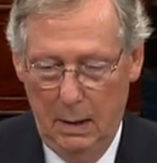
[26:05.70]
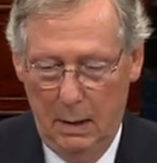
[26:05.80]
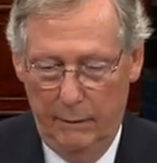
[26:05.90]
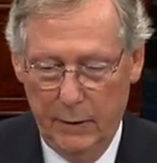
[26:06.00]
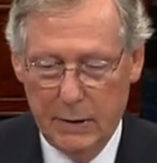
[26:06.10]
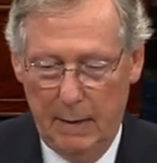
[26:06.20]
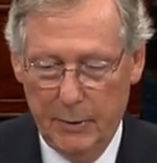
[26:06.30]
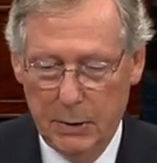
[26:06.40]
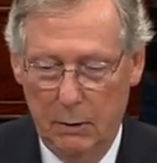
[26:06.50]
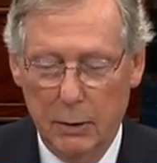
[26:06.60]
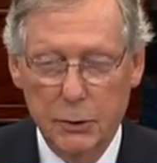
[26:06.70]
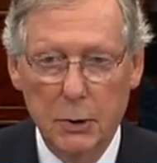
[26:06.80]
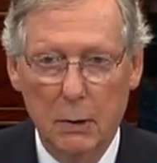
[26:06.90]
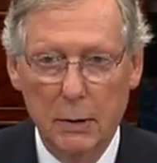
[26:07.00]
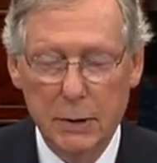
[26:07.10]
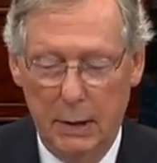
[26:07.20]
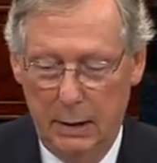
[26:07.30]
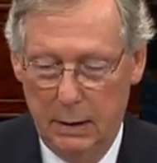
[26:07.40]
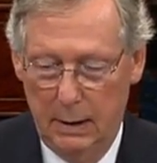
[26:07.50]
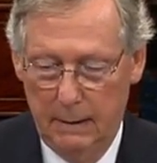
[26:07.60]
If this episode has showed us
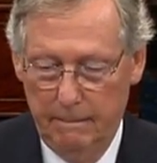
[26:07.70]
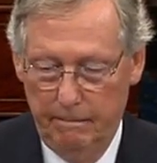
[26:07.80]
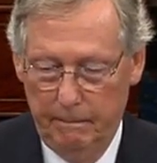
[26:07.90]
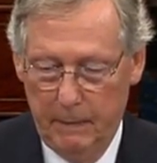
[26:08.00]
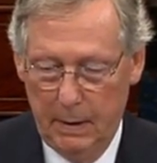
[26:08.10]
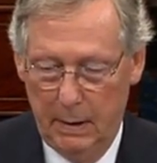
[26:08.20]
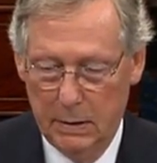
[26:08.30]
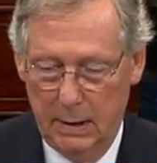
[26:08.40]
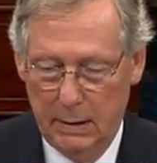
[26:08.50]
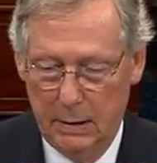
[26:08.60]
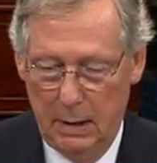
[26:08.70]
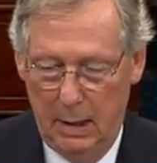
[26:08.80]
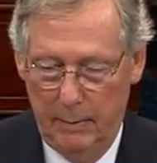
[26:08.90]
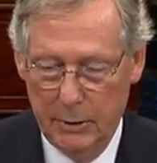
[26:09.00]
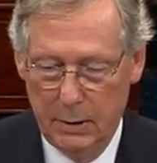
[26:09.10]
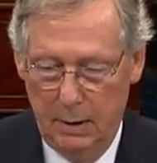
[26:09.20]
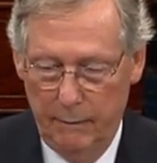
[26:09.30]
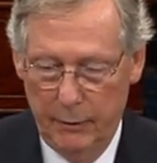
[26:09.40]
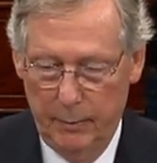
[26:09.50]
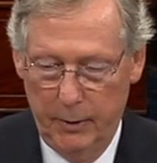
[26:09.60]
anything, it's that the time has come
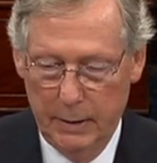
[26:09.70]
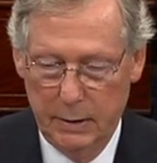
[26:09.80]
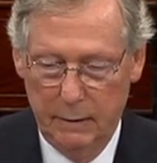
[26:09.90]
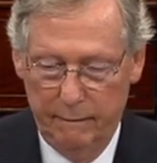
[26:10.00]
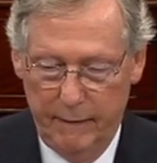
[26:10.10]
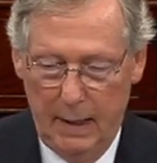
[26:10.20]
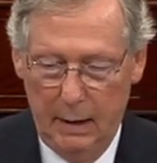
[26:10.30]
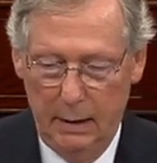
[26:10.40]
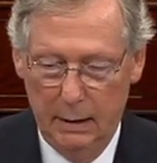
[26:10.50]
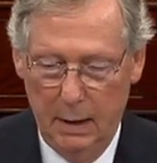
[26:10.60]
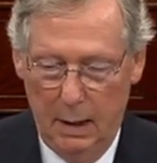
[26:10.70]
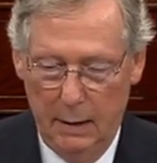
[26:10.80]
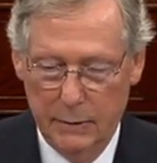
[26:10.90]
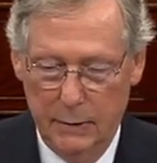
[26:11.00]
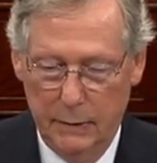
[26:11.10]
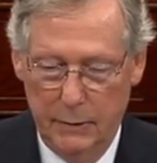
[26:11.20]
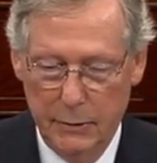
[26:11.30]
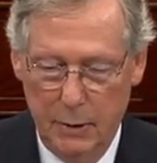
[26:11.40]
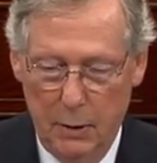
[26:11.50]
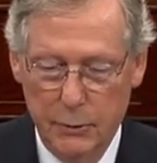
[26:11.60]
for the president to finally acknowledge that there's
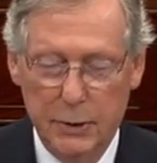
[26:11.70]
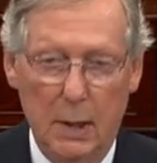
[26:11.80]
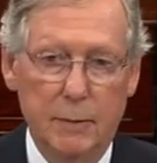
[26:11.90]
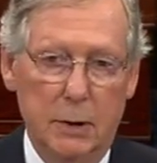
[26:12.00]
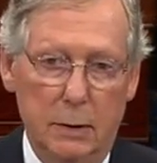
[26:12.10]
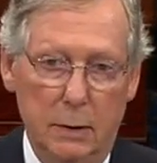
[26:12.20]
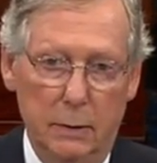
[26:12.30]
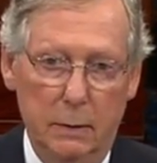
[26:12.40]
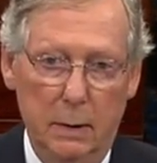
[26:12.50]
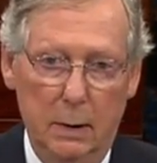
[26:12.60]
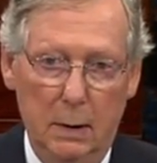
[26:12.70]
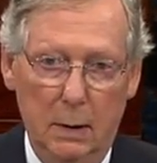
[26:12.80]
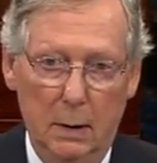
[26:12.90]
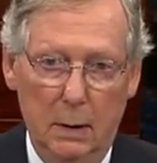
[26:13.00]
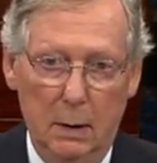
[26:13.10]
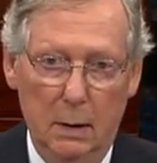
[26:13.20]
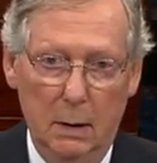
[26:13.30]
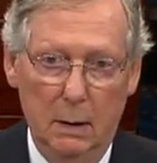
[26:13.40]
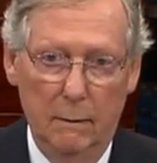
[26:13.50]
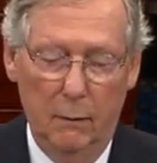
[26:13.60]
no substitute
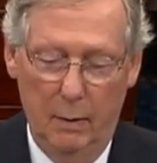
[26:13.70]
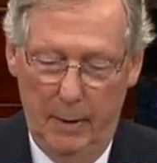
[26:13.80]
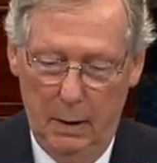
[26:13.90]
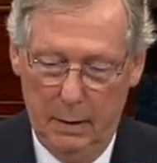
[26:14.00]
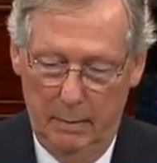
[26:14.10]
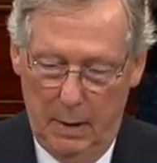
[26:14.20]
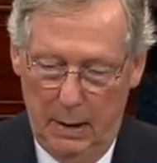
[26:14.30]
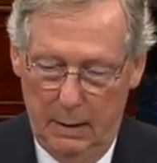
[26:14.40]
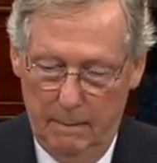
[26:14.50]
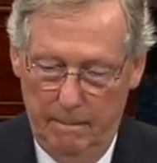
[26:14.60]
for American might.